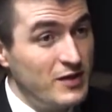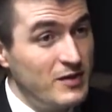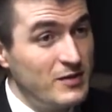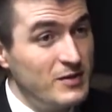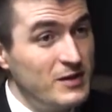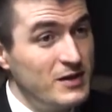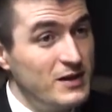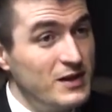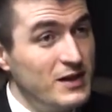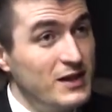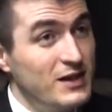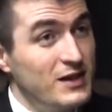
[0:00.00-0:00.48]
I
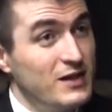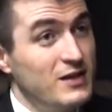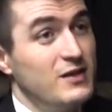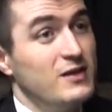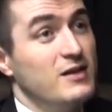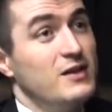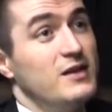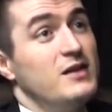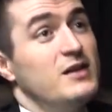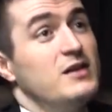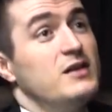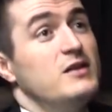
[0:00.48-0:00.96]
mean,
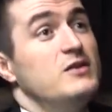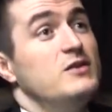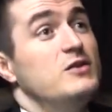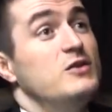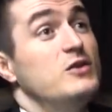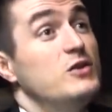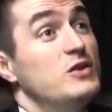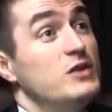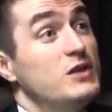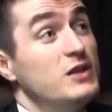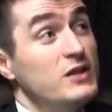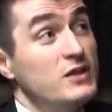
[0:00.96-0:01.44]

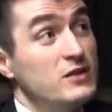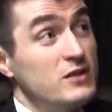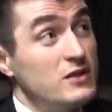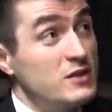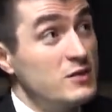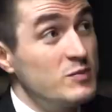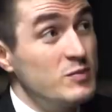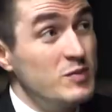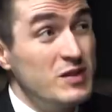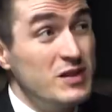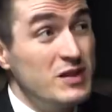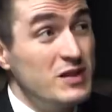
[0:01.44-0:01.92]
do you think
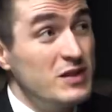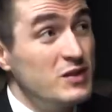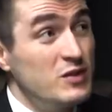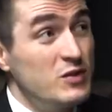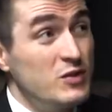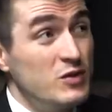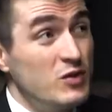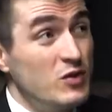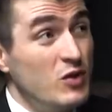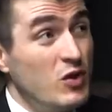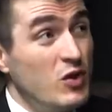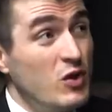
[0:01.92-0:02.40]
there's meaning
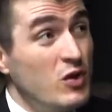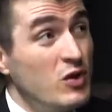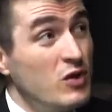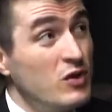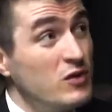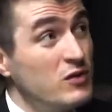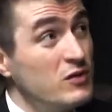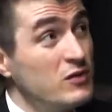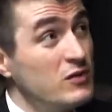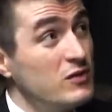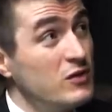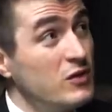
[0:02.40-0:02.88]
to it
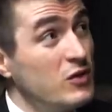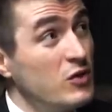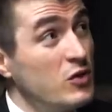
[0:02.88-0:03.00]
all?